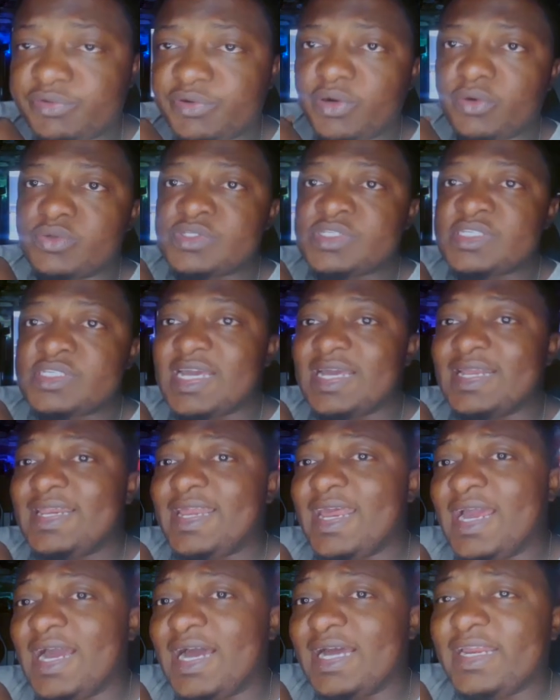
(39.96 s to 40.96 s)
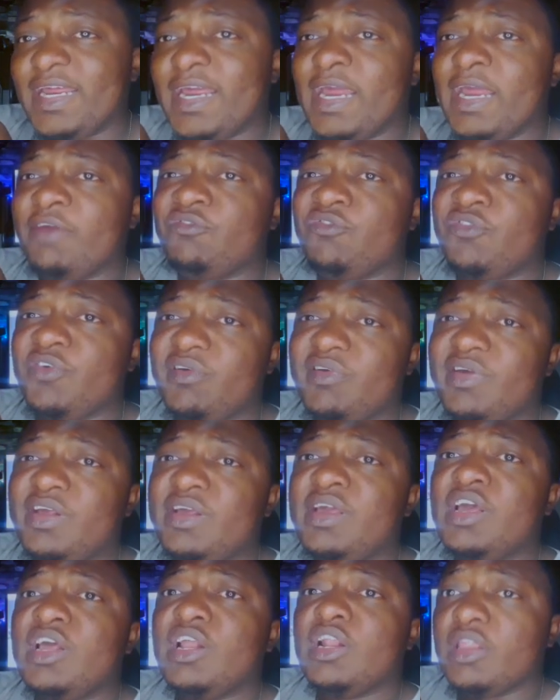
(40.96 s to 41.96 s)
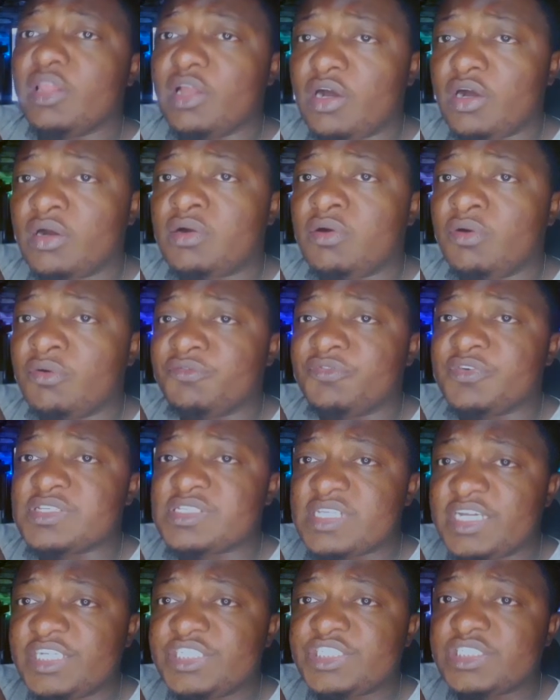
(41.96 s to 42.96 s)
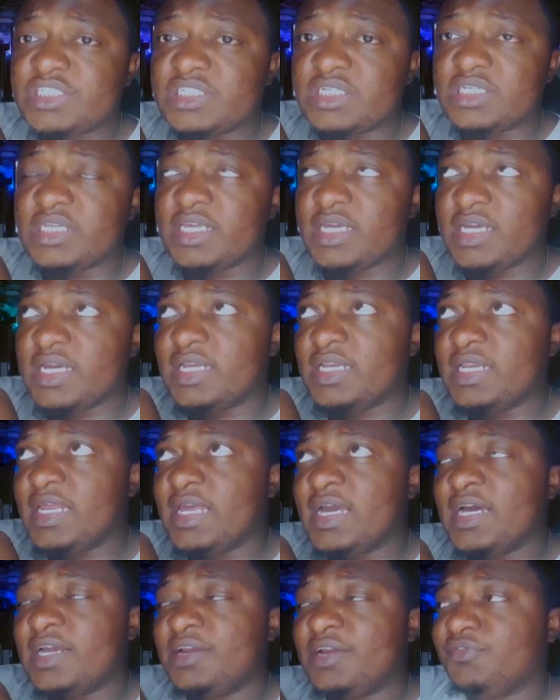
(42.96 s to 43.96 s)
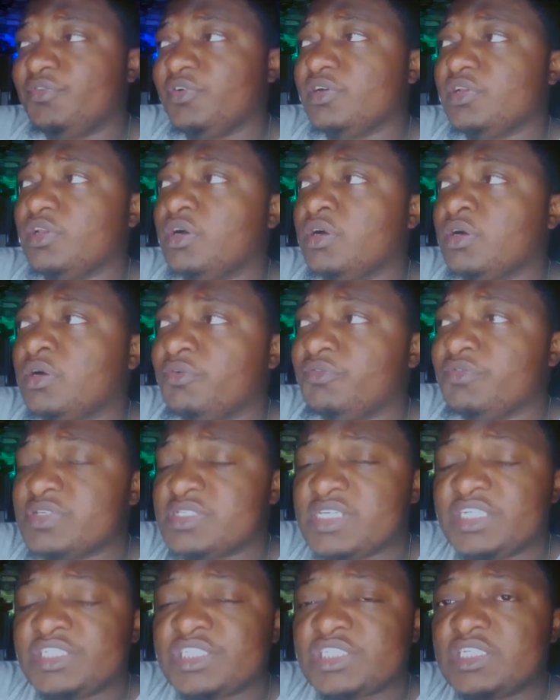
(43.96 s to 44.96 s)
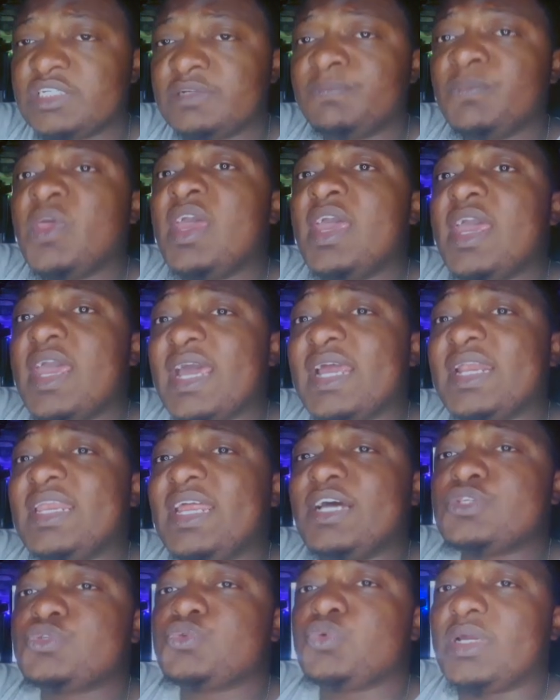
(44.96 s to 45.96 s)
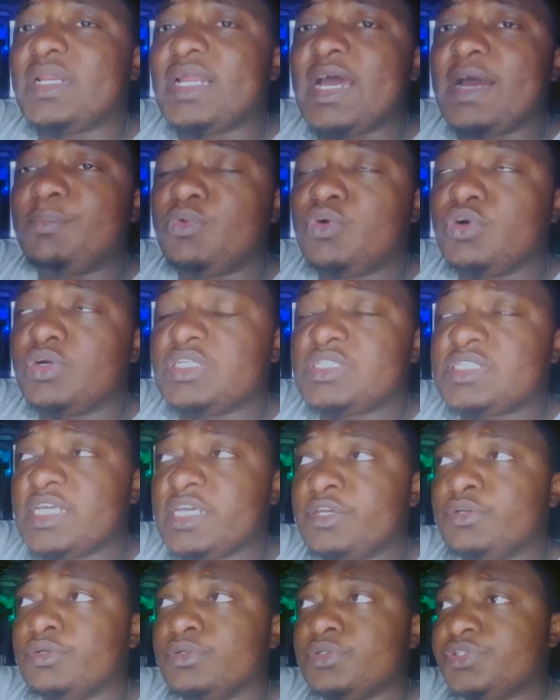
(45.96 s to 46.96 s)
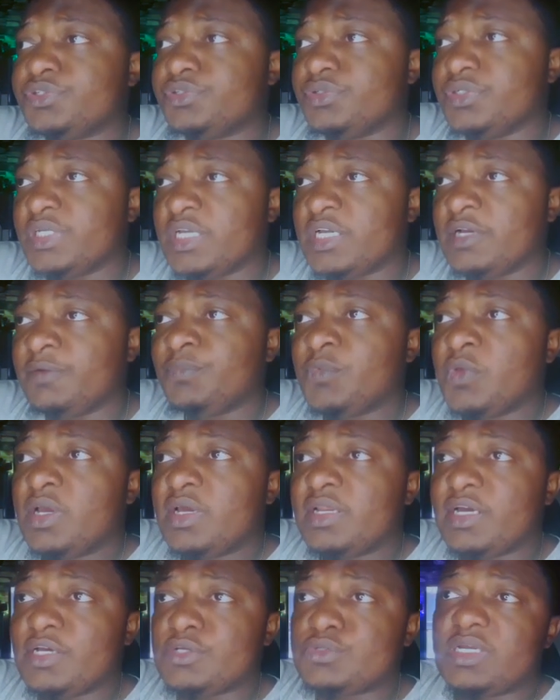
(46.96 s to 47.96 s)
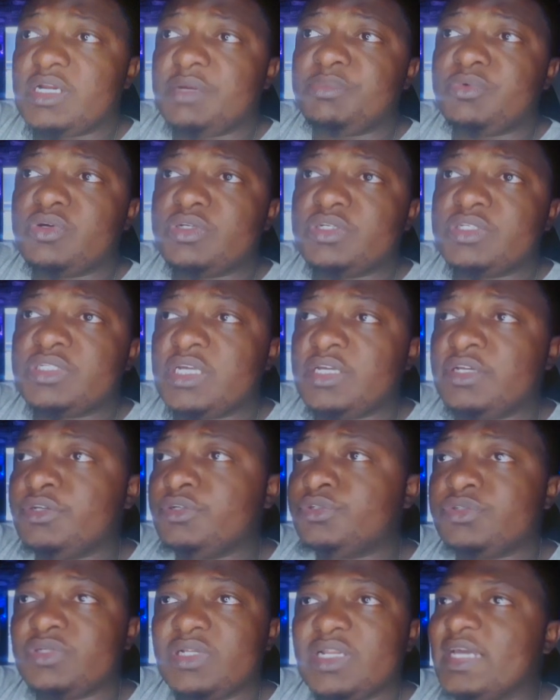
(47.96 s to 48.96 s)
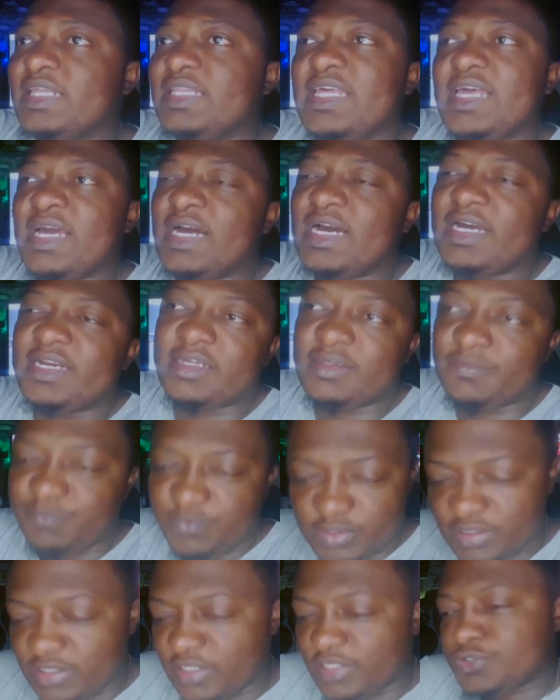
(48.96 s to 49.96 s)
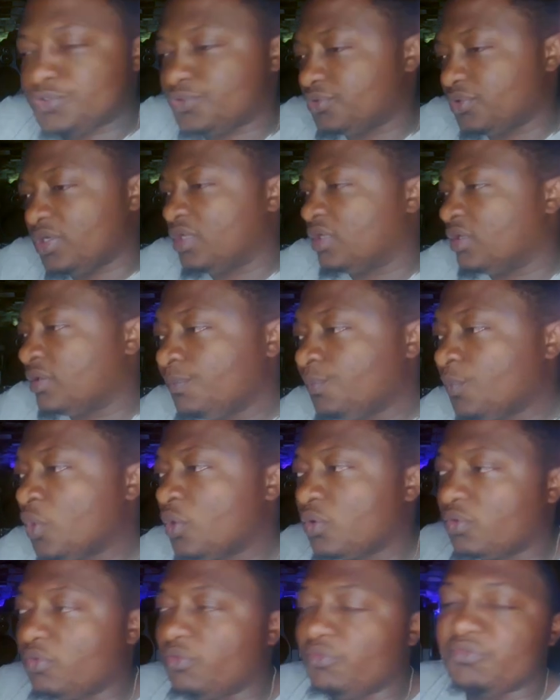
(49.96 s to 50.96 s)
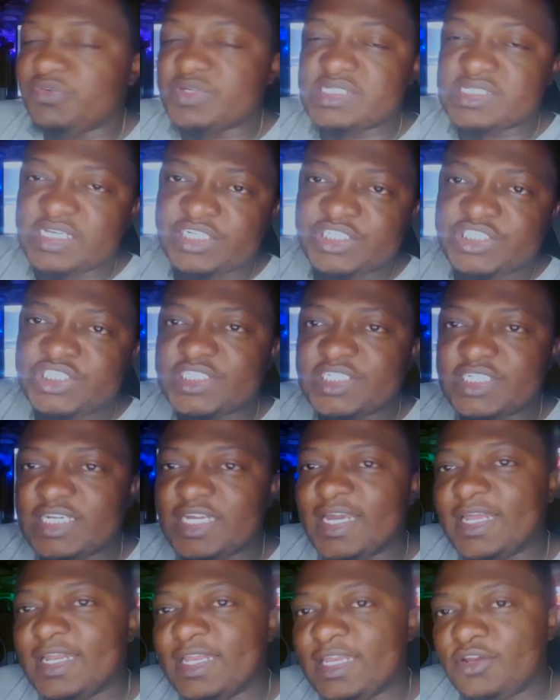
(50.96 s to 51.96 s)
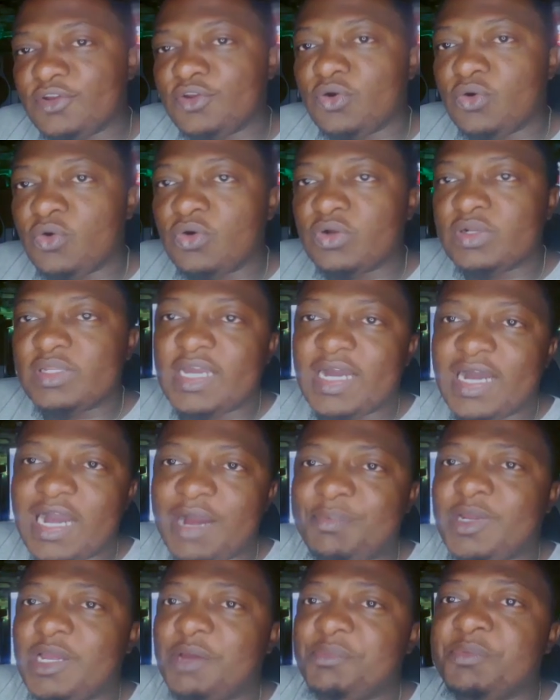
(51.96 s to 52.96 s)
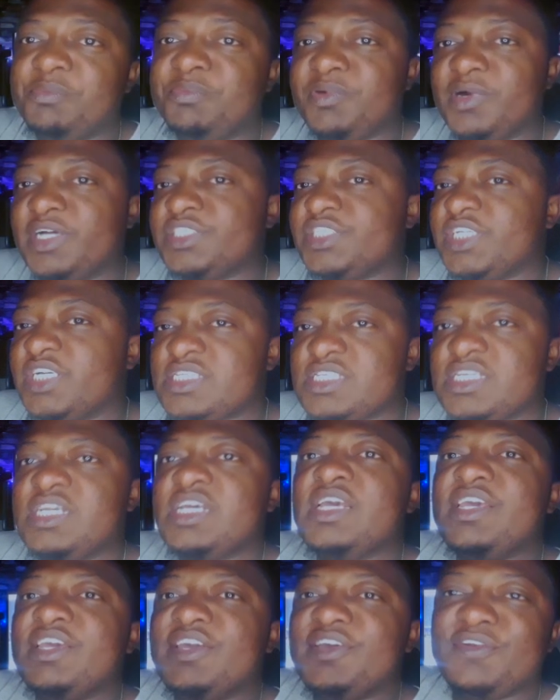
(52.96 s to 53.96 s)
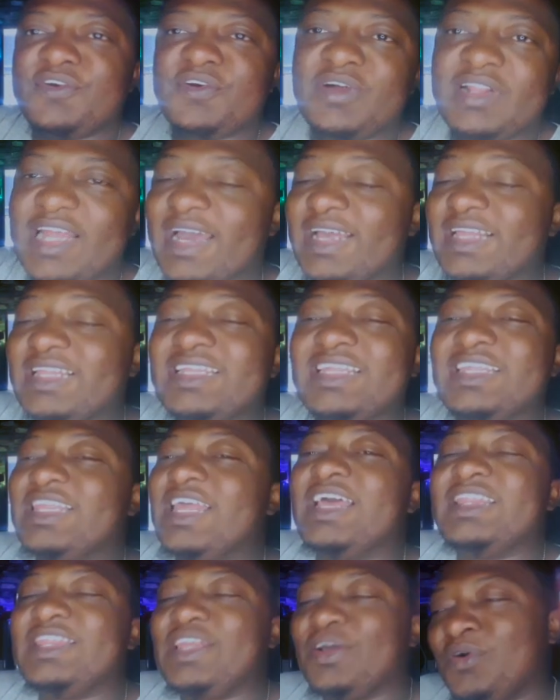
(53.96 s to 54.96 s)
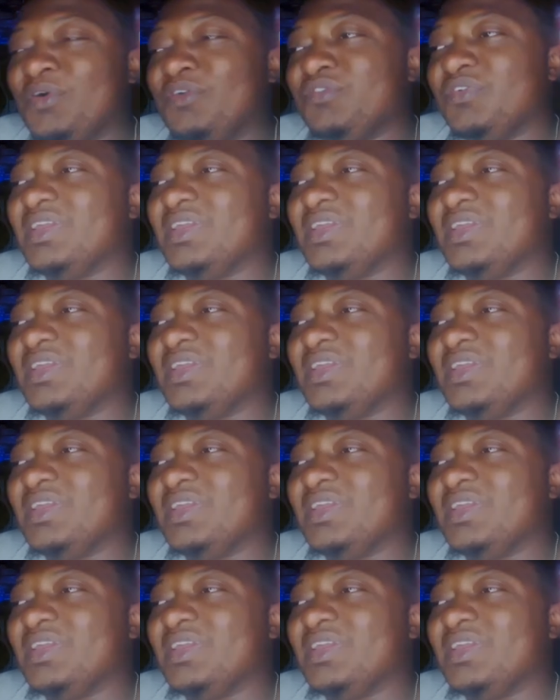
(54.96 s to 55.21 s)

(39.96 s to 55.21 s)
Rick Ross, and they had a very long conversation. Yeah, they had a very long conversation, and that's what I'm going to take you through. Yeah, that's what I'm going to take you through. Like, they had industrial conversation, and you know, their upcoming projects. You know, like they